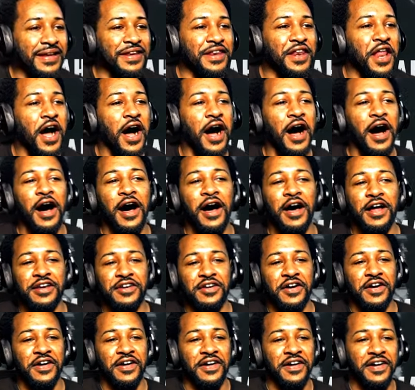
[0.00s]
Nah,
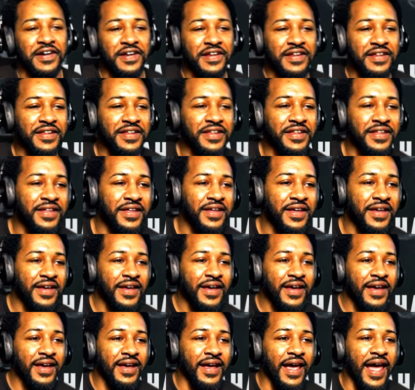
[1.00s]
dog.
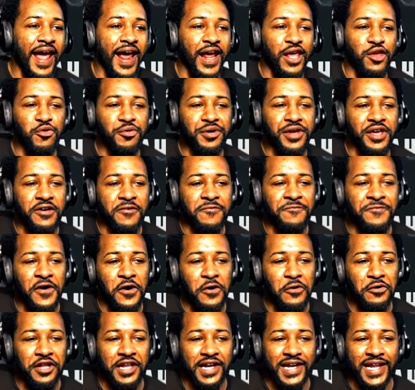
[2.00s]
Hey, you get
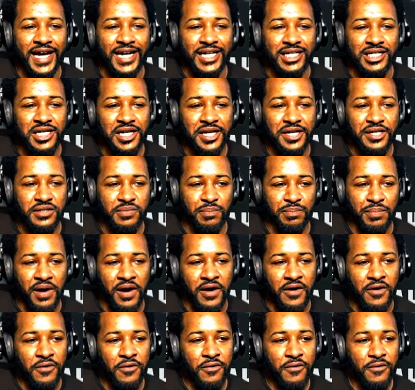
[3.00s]
folded like this,
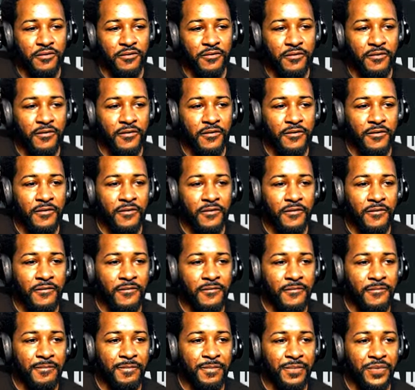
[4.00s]
bro.
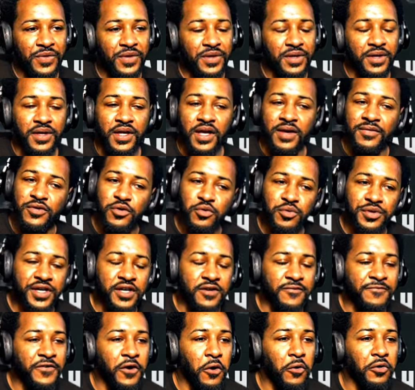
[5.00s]
If you
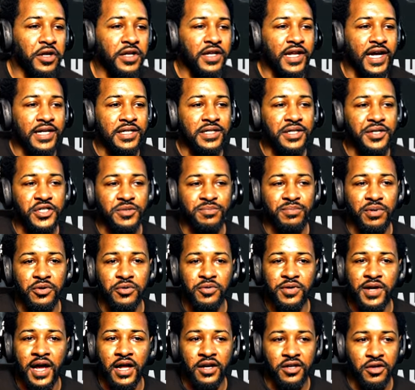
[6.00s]
get folded like this, bro,
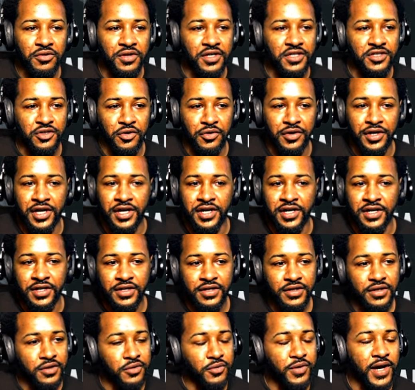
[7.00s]
you got to go get your gun.
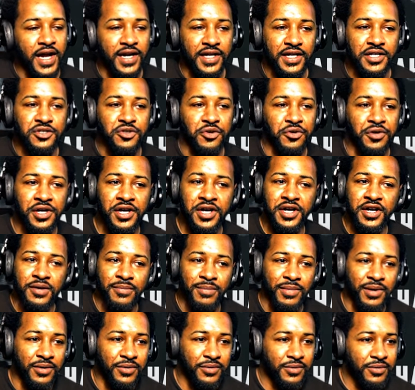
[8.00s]
You got to get your gun,
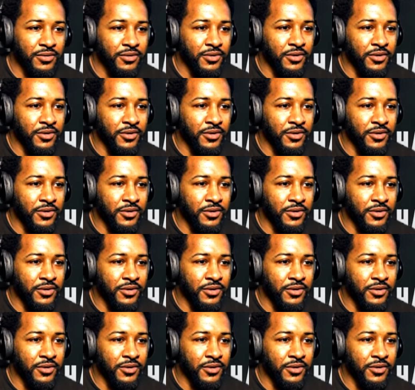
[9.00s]
bro.